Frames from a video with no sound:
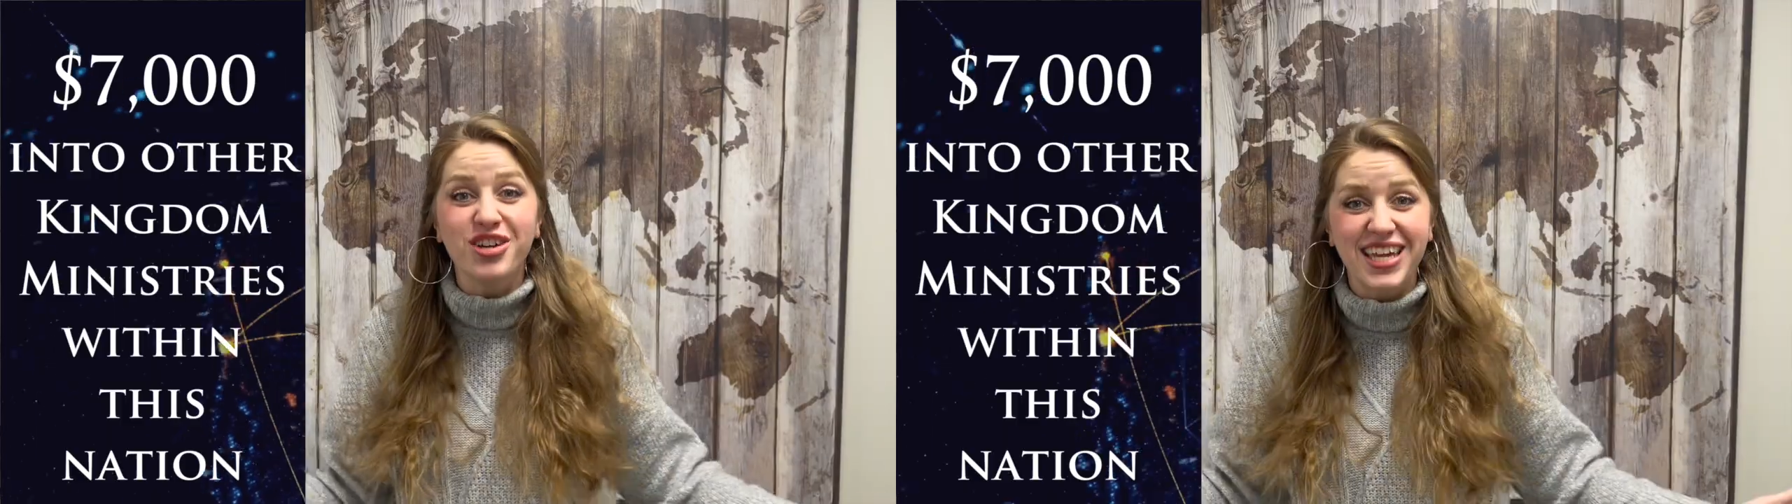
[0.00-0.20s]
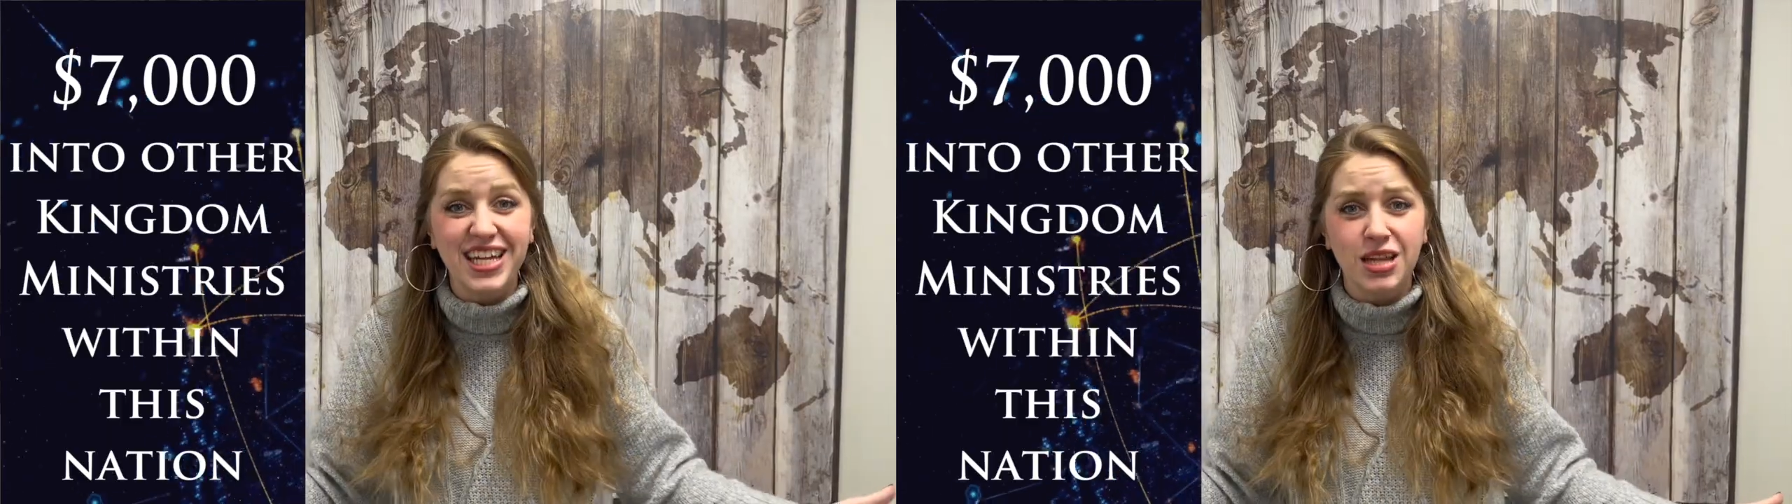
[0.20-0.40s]

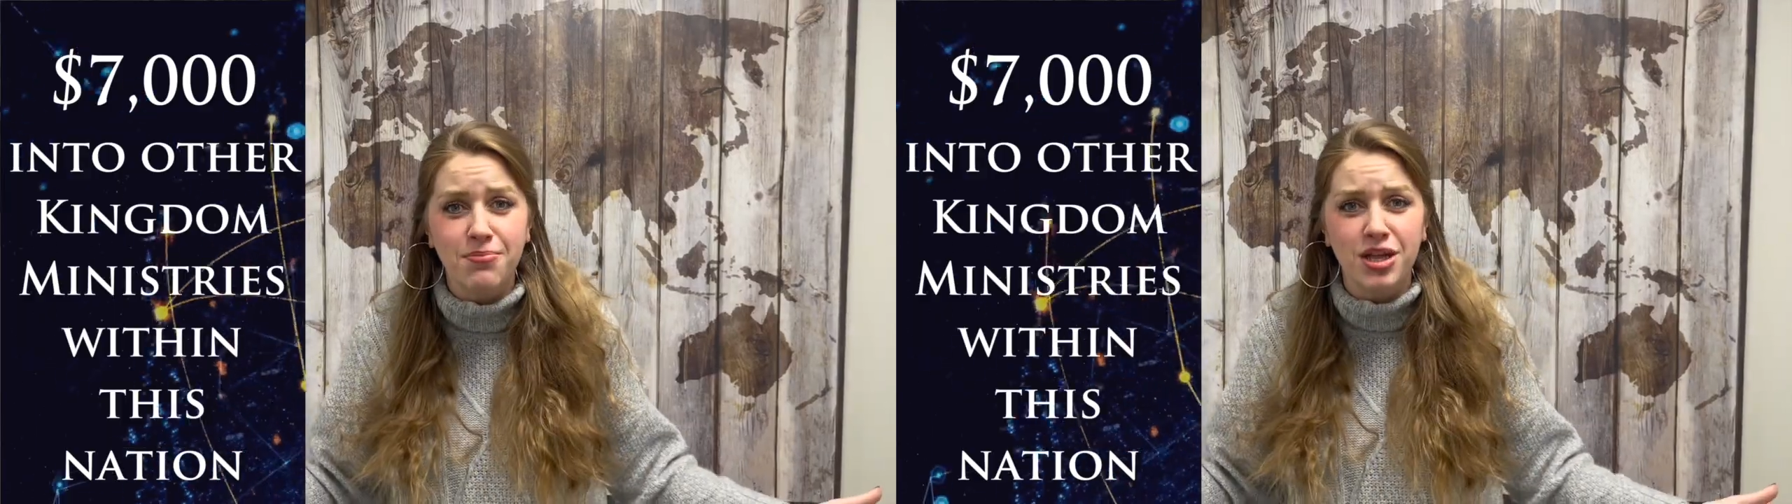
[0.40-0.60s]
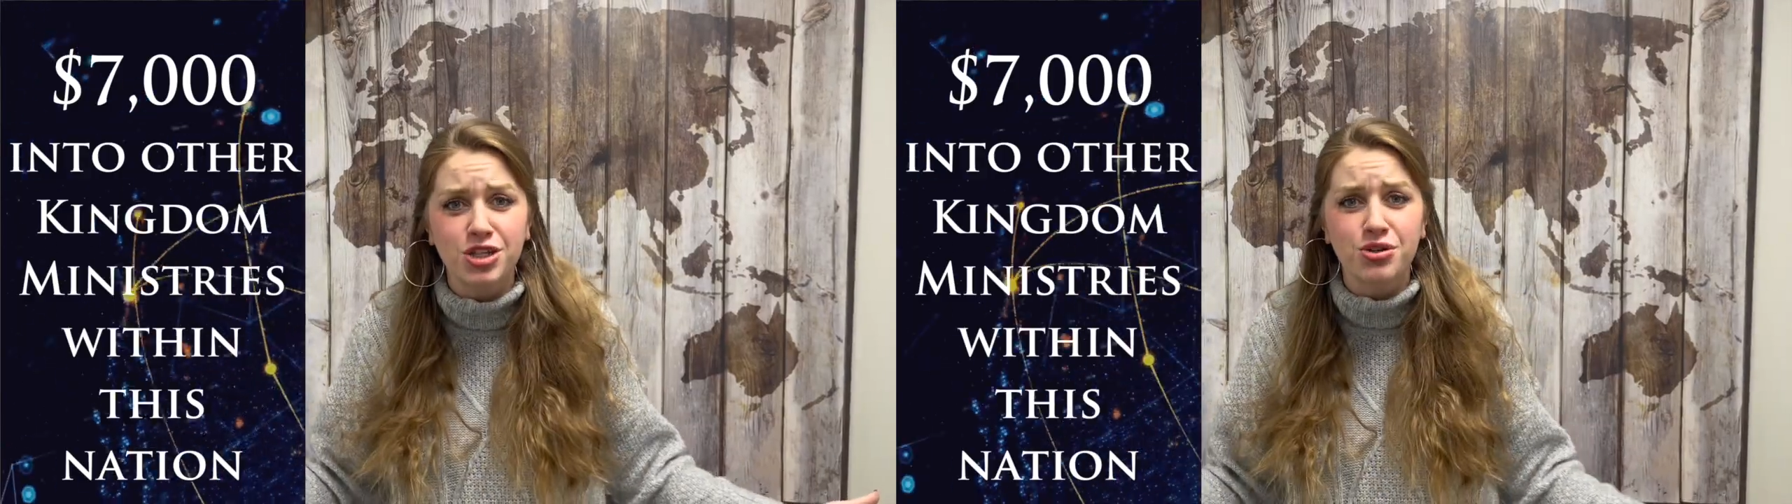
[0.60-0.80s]
kingdom
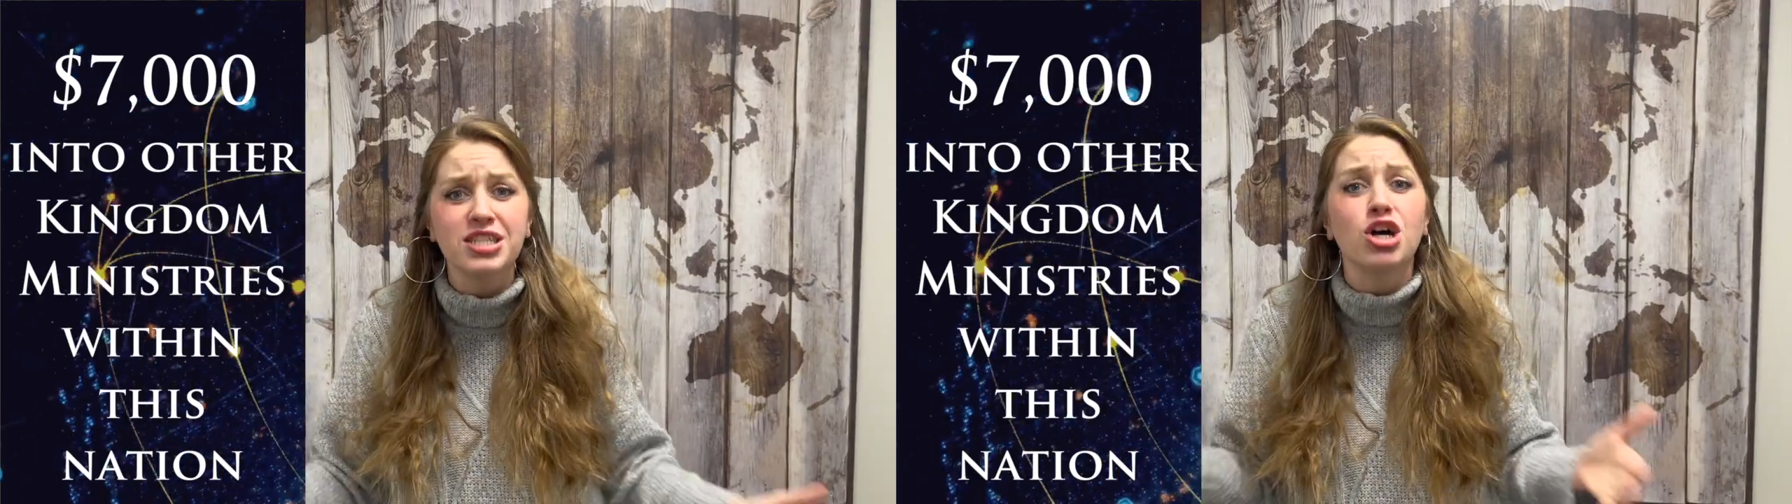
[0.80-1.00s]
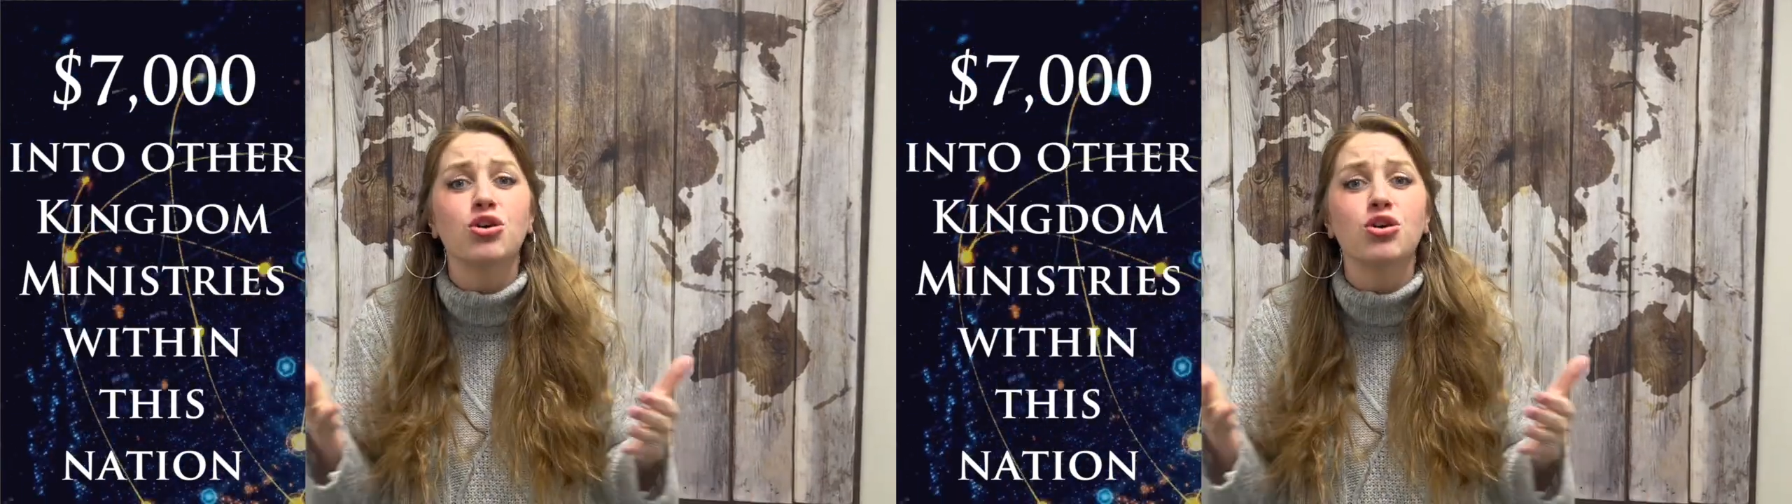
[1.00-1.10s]
ministries